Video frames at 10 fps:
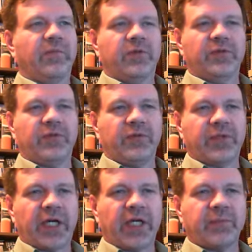There's two
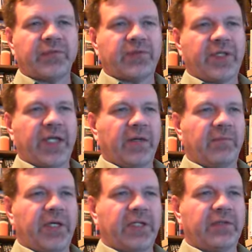types: the
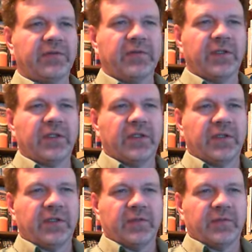campaign
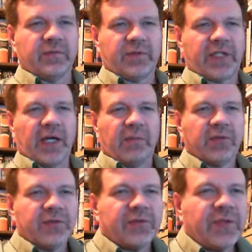
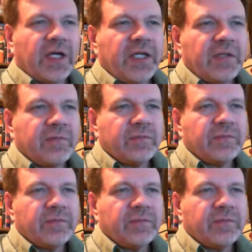capital study